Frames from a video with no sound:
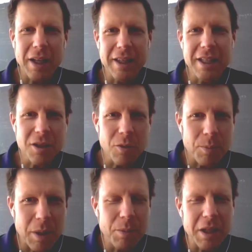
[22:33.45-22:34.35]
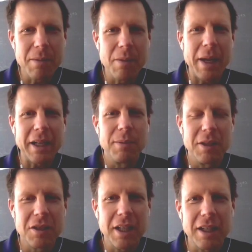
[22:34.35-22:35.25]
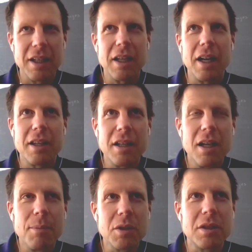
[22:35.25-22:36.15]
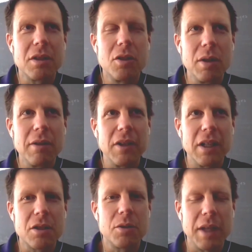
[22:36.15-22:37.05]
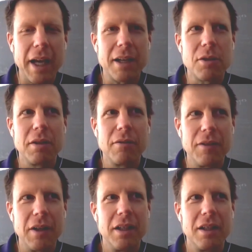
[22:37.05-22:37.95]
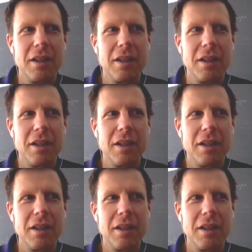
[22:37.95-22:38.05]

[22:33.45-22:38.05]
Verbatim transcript: this is what people keep coming back to me and they're saying the numbers doing the financials is actually fun